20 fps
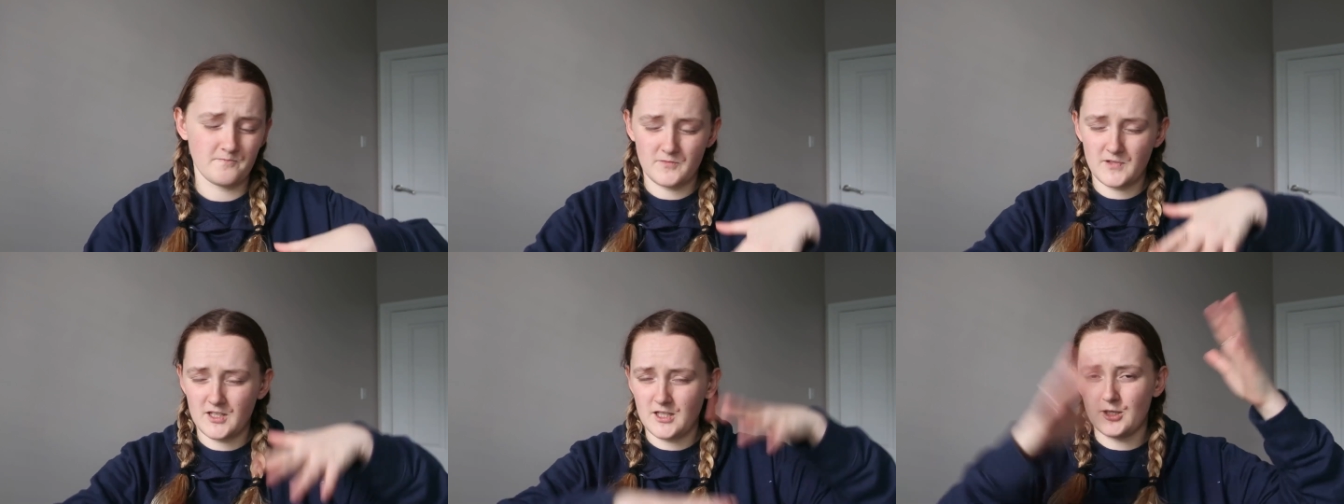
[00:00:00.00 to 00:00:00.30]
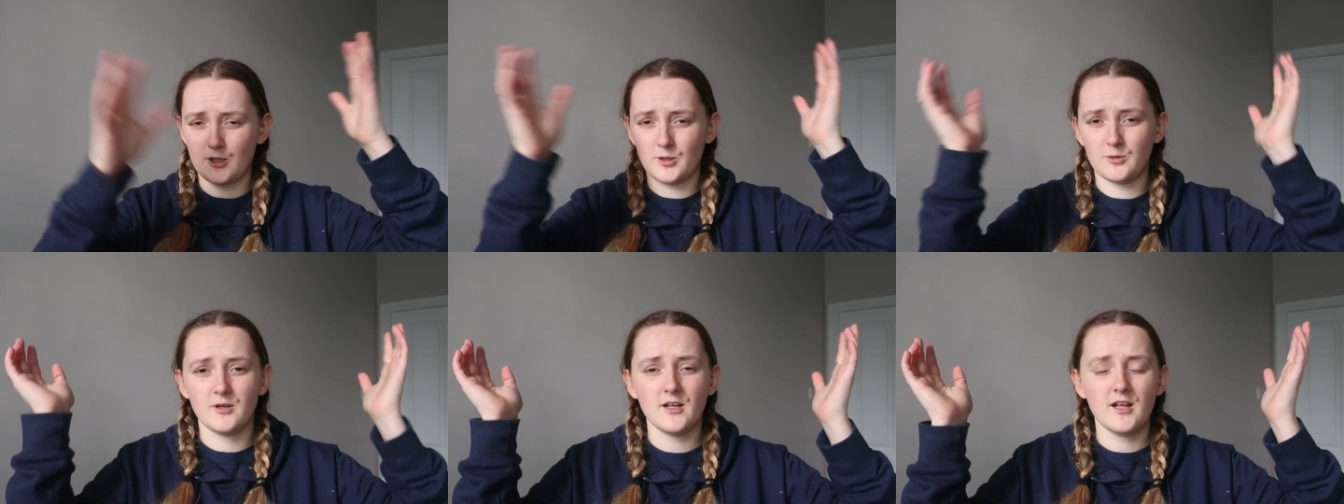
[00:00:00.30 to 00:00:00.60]
you
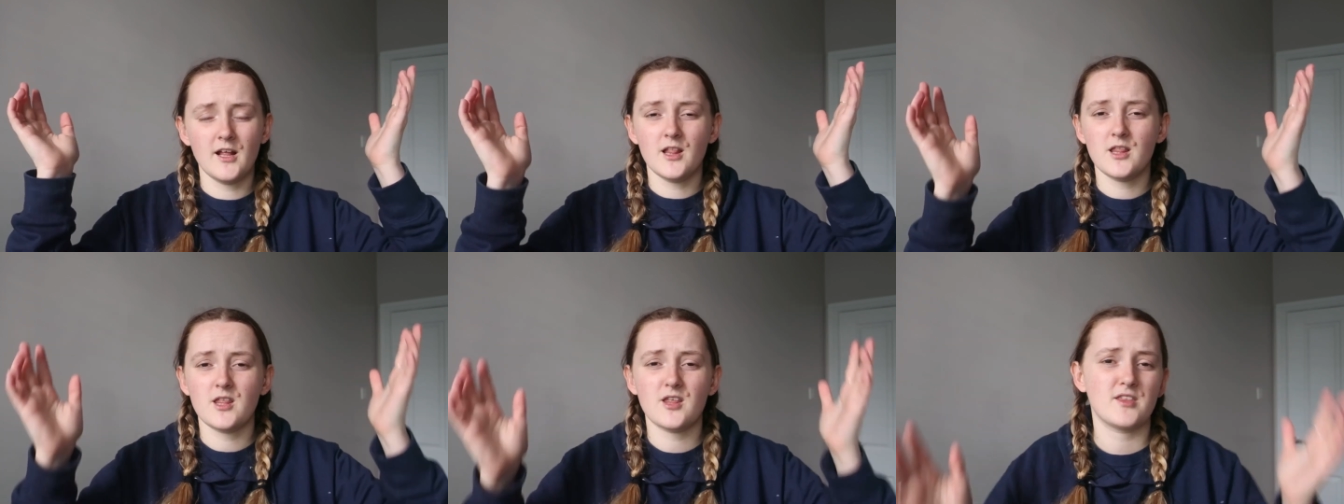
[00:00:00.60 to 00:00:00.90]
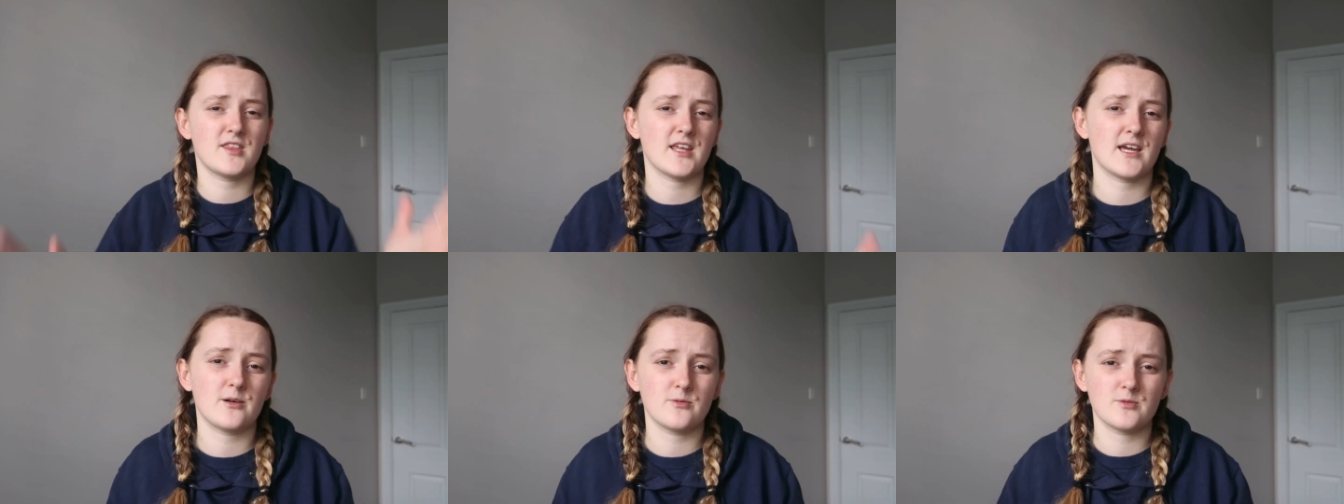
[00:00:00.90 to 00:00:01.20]
know, the
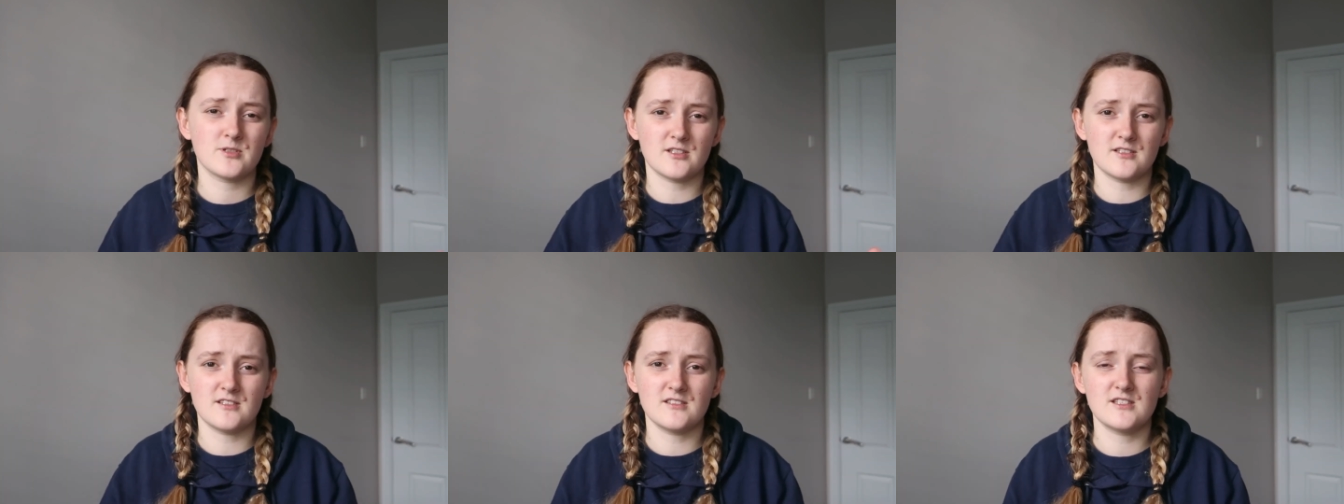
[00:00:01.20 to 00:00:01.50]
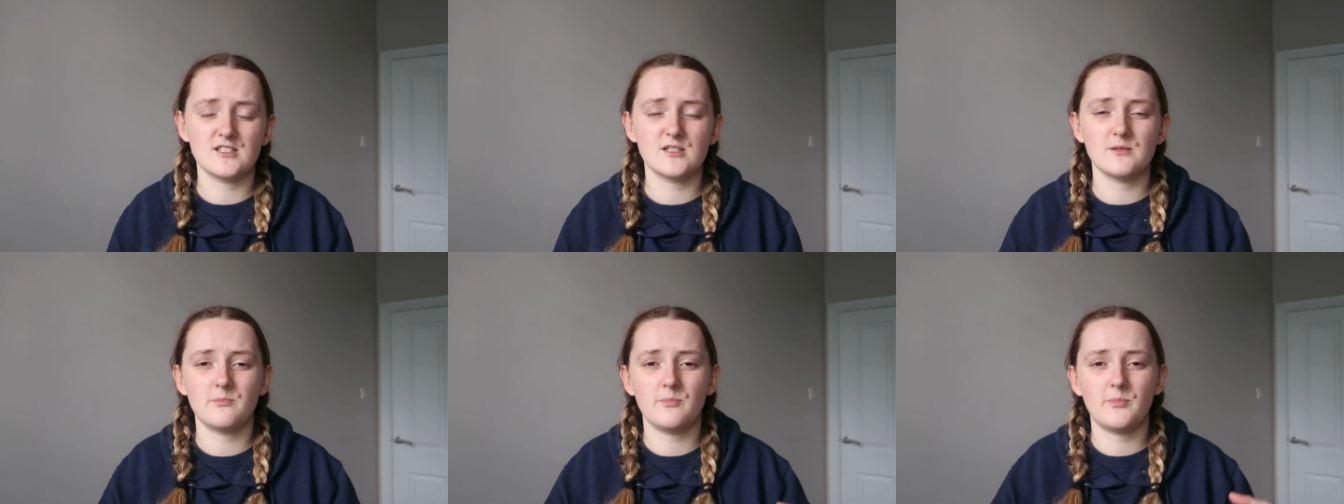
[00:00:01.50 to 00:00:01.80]

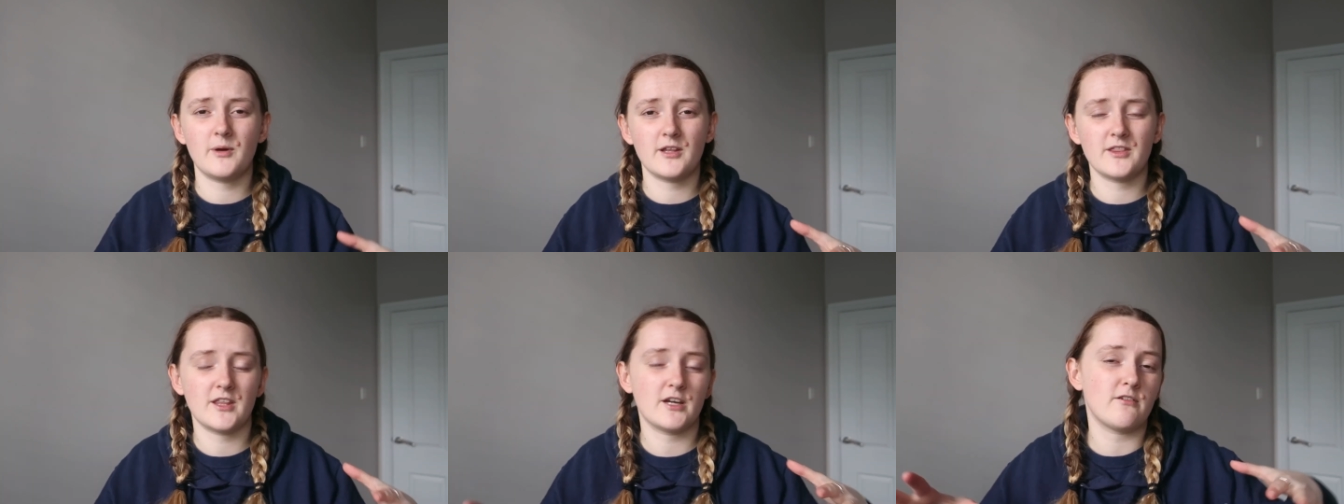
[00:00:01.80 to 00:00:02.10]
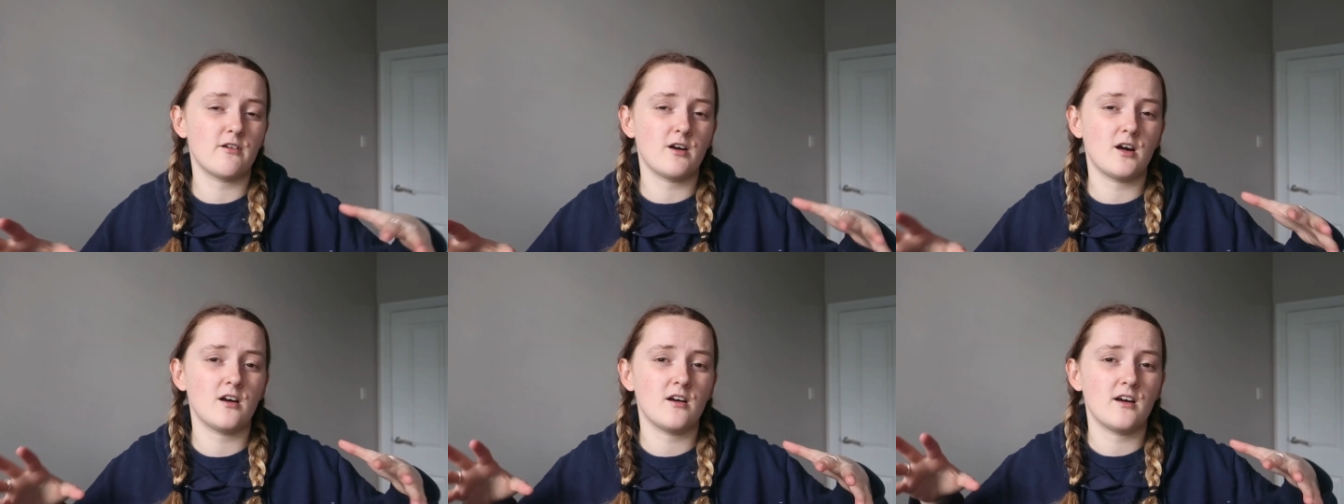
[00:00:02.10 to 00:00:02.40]
thousands, but
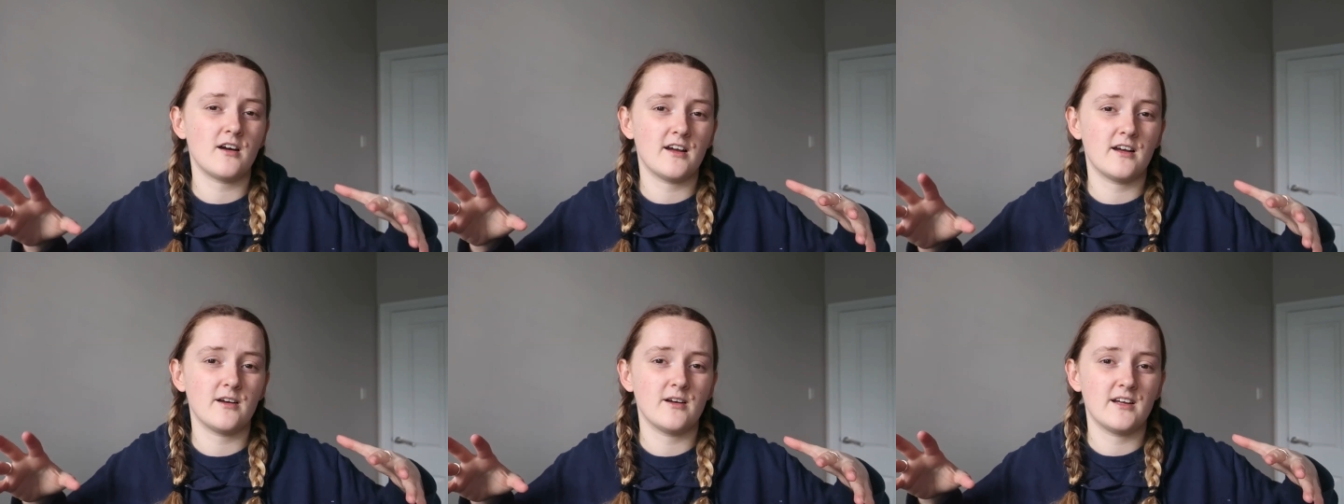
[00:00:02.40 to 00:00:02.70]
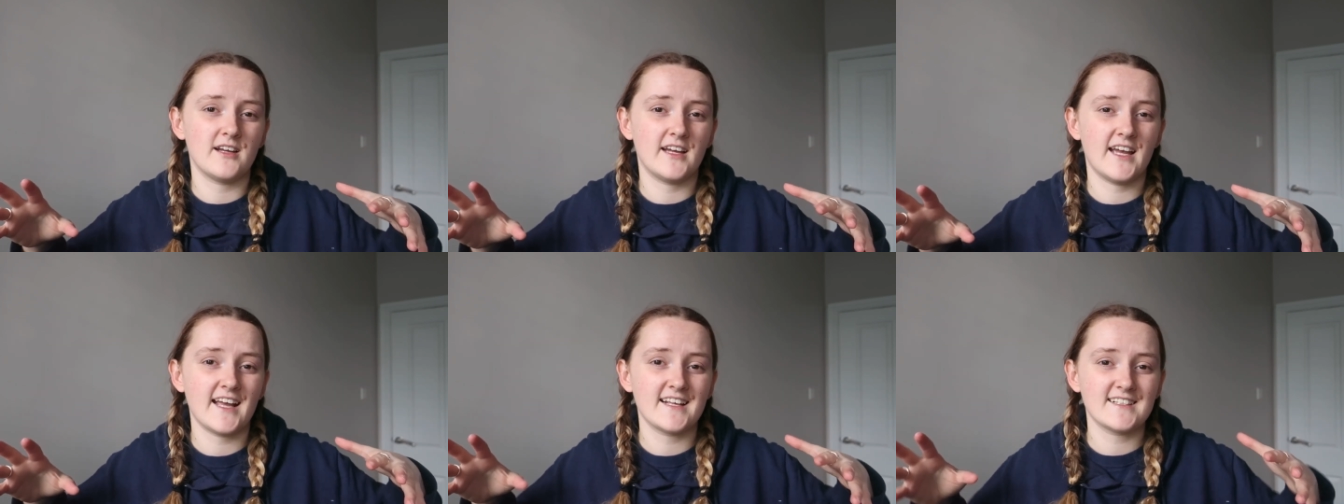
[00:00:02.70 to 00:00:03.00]
there are
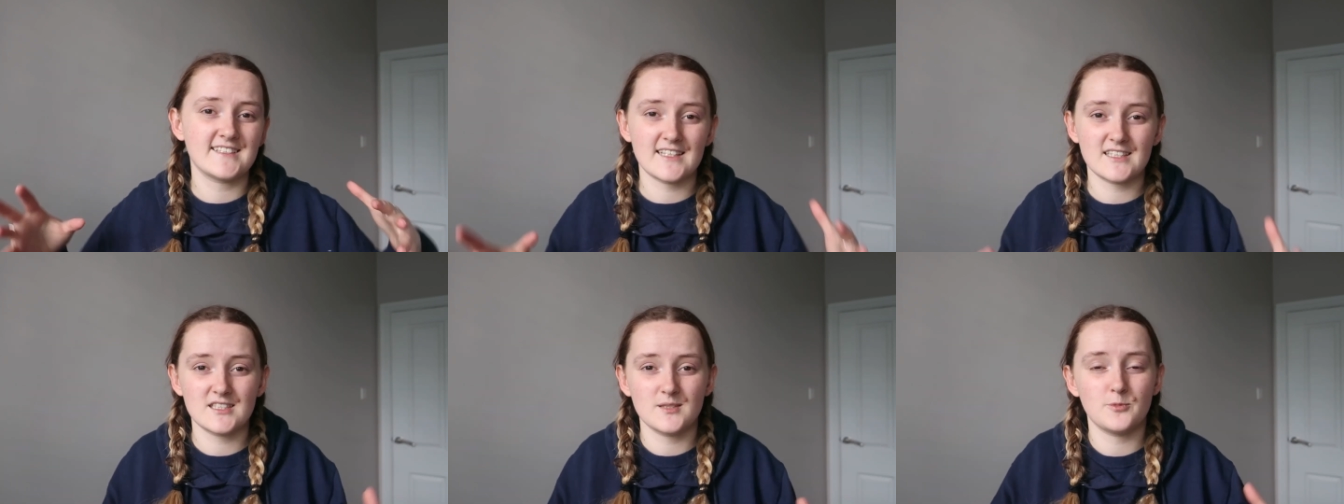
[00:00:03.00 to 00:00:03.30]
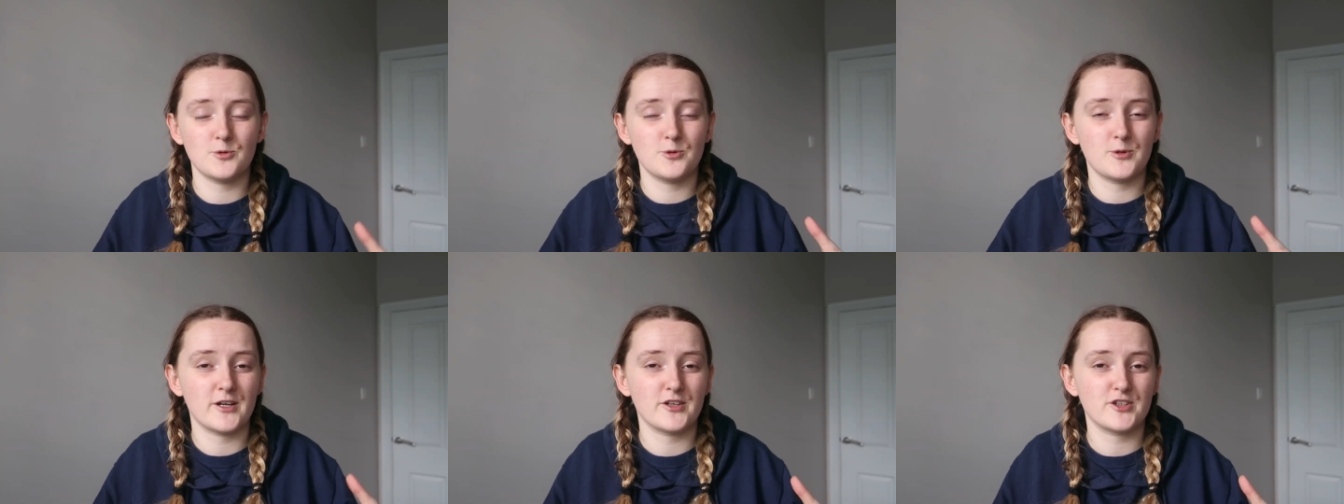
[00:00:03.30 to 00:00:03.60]

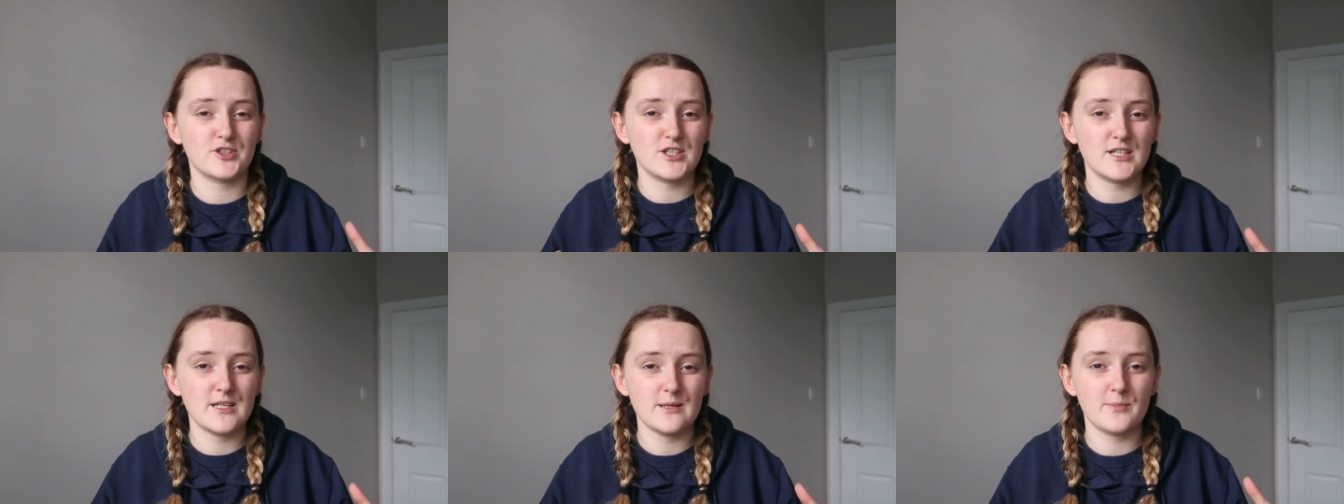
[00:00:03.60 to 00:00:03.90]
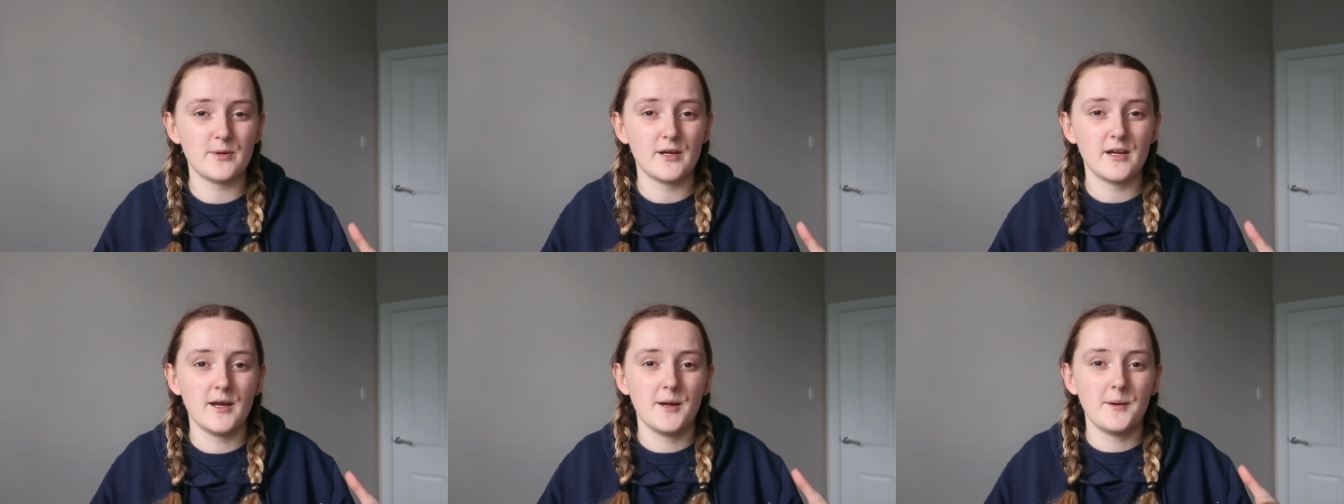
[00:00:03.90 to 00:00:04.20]
accessible and cheap